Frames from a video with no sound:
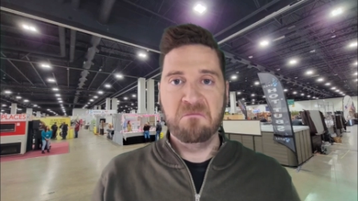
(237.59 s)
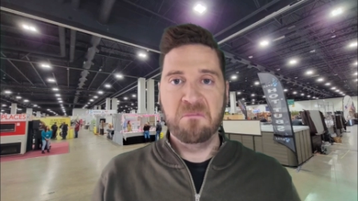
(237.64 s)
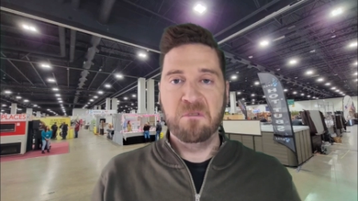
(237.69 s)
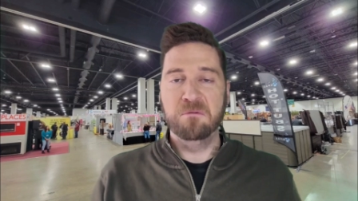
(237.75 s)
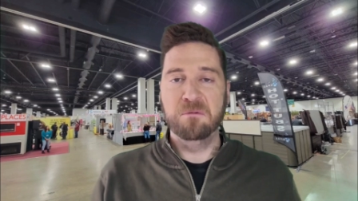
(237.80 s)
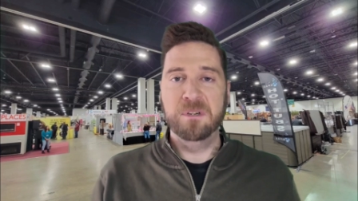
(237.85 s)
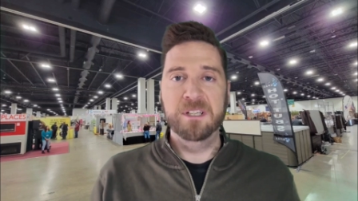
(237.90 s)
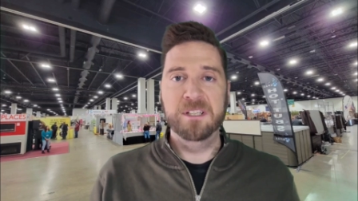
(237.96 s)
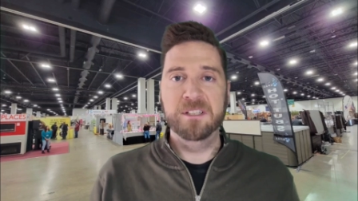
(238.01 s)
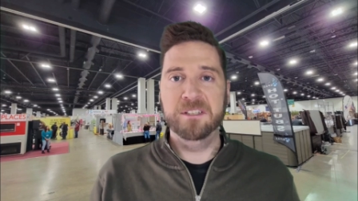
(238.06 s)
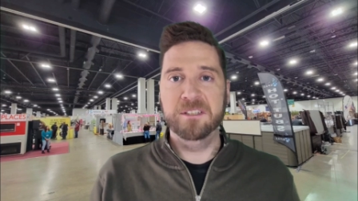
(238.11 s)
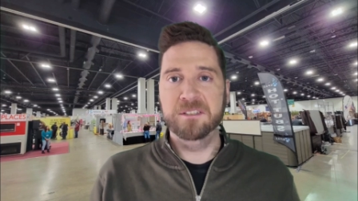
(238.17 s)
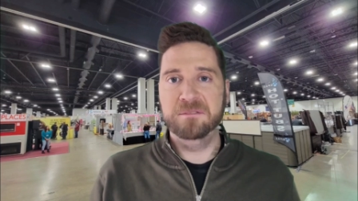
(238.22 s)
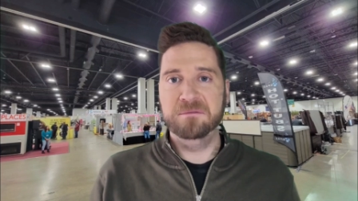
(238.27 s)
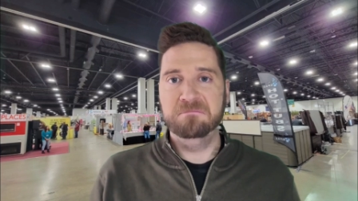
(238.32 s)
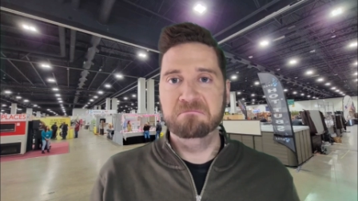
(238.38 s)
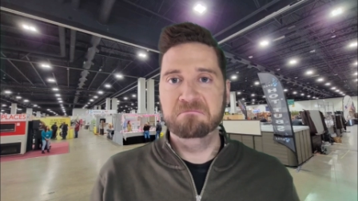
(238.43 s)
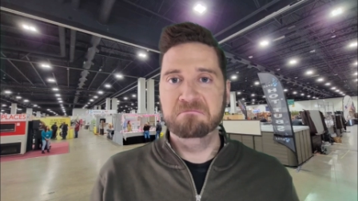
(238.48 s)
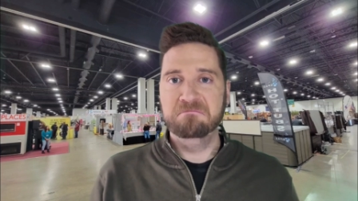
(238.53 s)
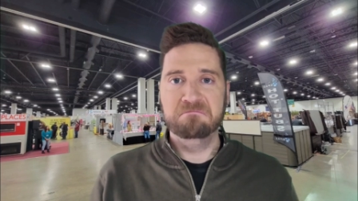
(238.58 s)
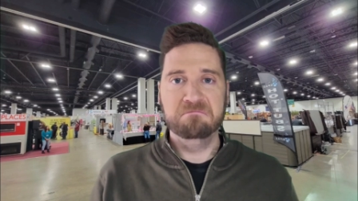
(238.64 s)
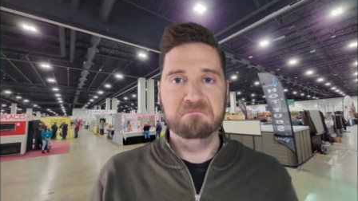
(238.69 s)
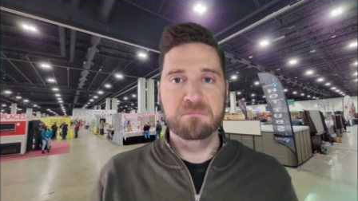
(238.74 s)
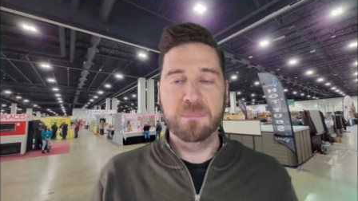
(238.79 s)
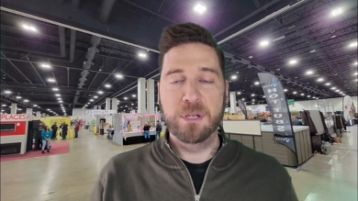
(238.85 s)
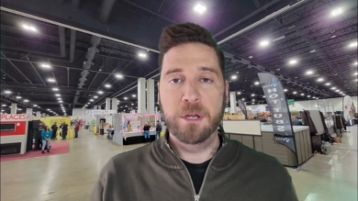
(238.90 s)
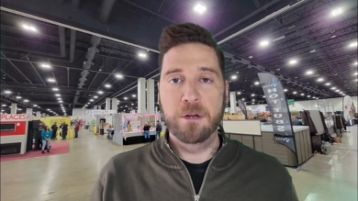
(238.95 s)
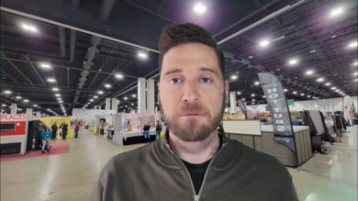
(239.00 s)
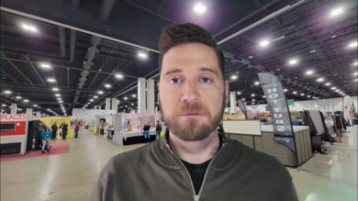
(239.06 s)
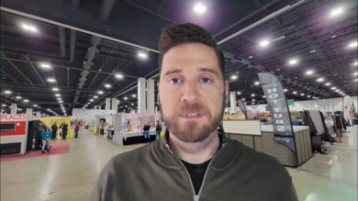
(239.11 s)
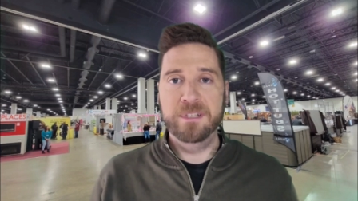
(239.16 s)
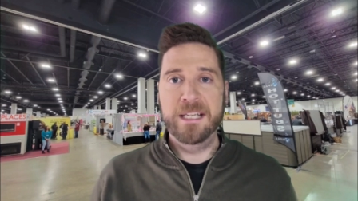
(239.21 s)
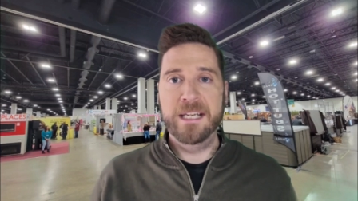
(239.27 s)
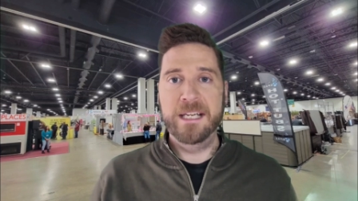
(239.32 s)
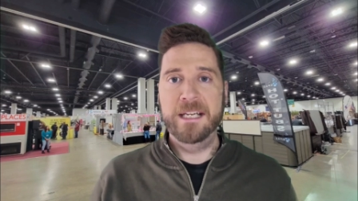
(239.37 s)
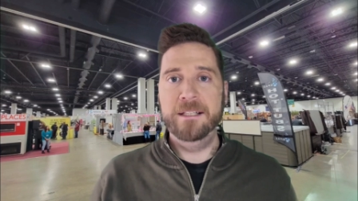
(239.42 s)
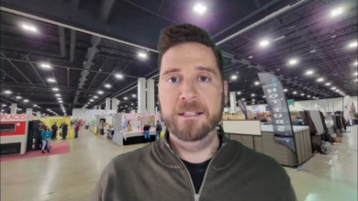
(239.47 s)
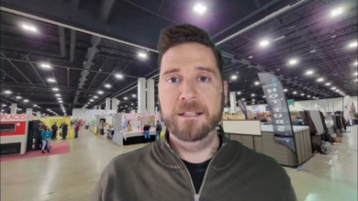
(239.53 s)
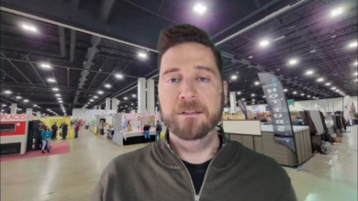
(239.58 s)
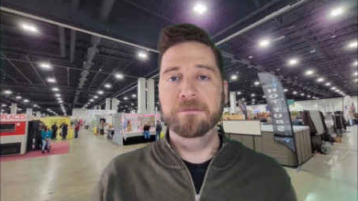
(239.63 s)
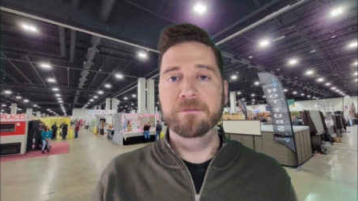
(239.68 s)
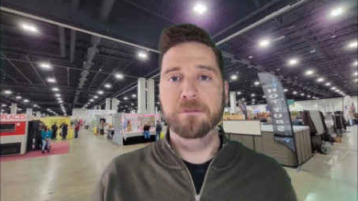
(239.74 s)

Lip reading: real need